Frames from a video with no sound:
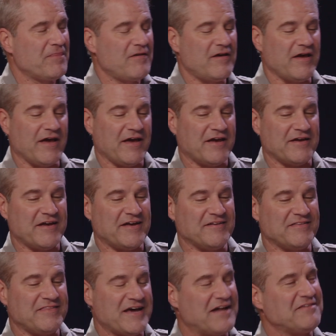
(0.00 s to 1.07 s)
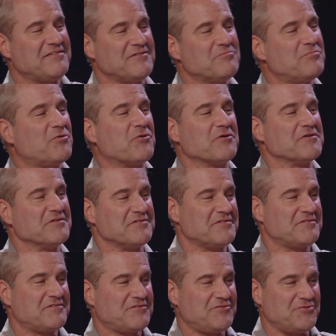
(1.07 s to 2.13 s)
And that's important
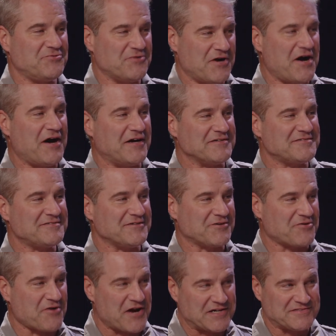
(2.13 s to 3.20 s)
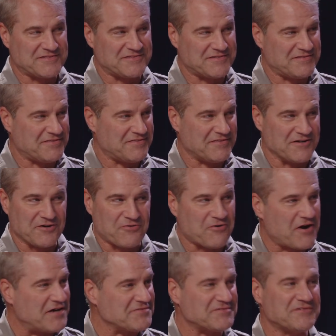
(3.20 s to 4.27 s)
to us across
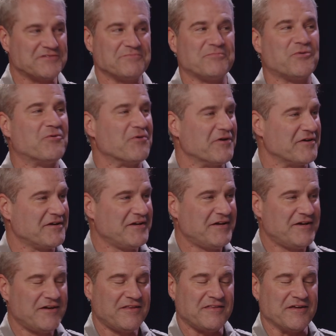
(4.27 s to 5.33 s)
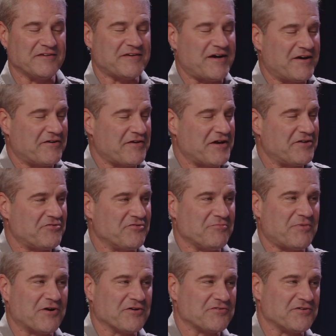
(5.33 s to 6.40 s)
the board. The entire National
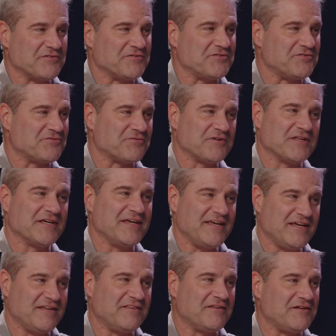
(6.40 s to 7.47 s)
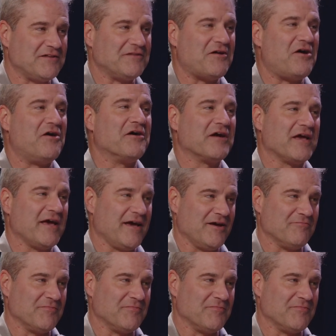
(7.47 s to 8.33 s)
Park Service is really in the long game.